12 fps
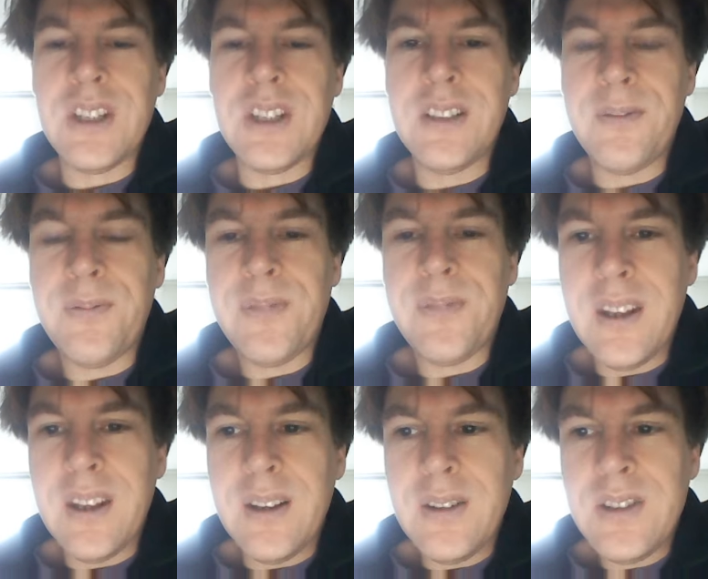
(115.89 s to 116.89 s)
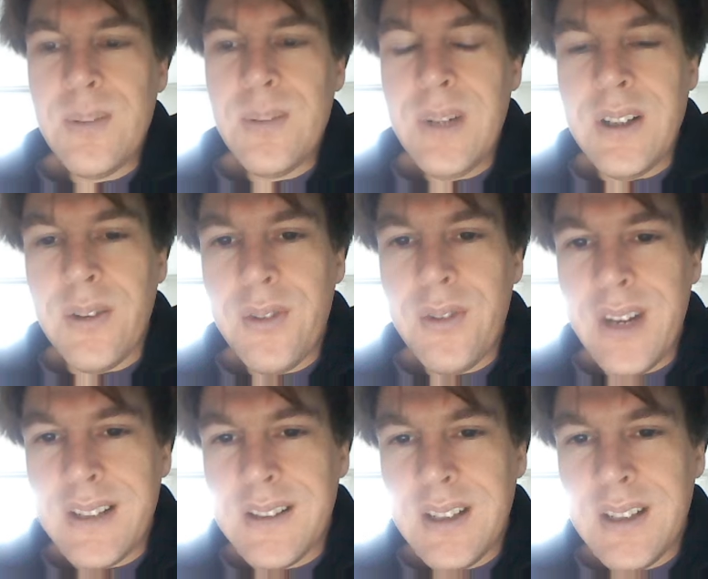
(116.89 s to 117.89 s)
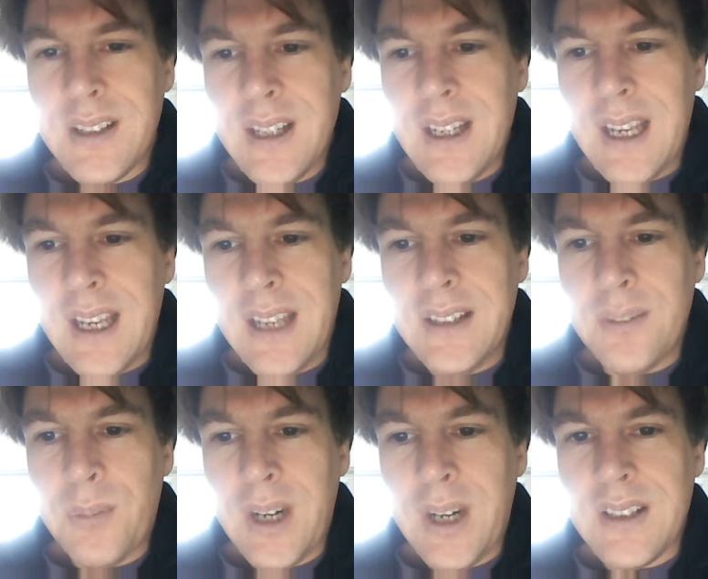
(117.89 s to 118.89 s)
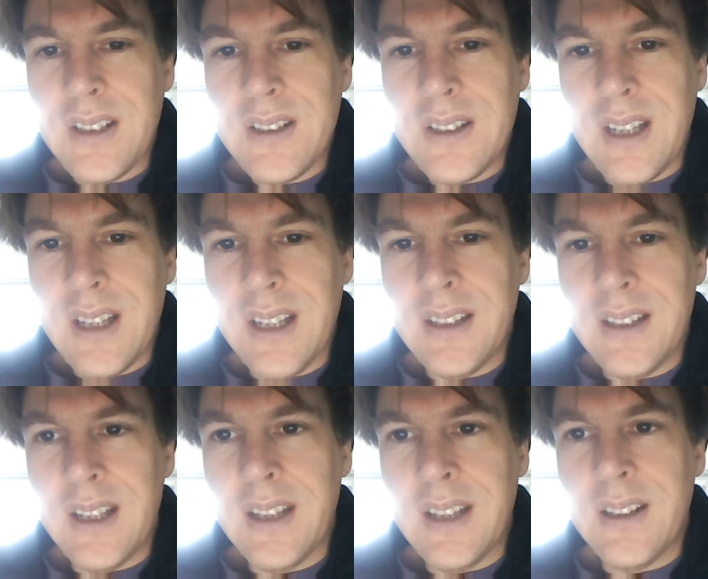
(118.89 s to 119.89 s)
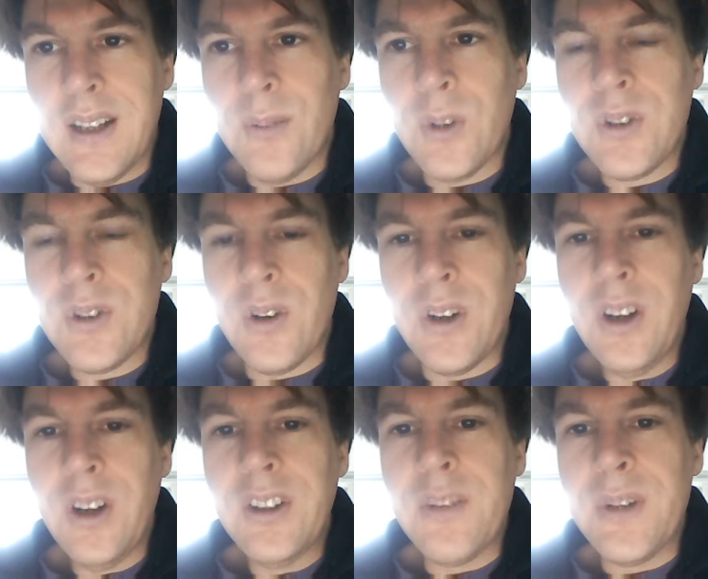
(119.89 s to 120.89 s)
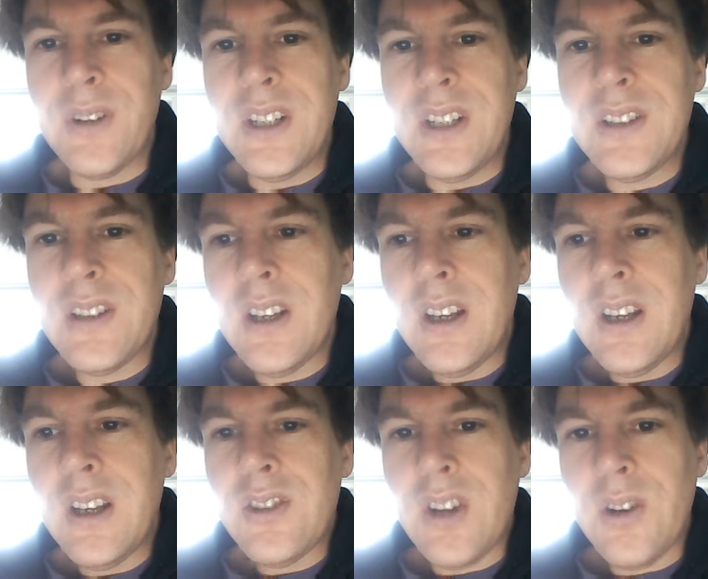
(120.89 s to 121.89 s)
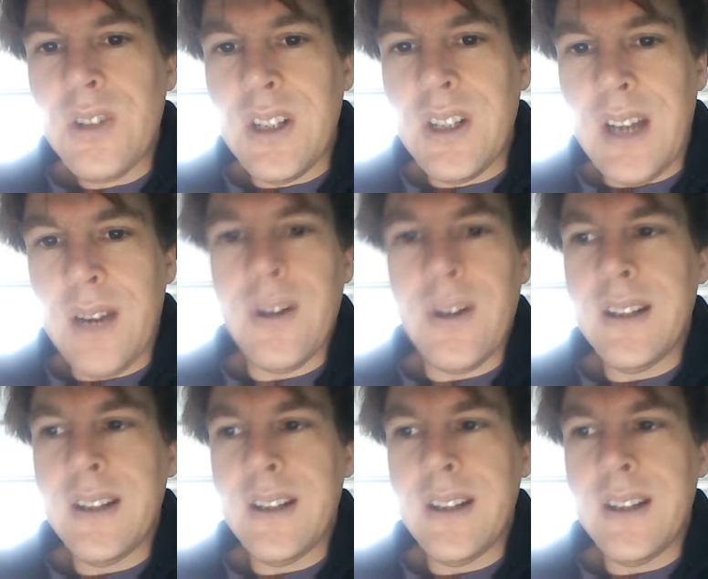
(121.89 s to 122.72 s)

And simply the threat and the practice and what's going on in the Middle East shows that Iran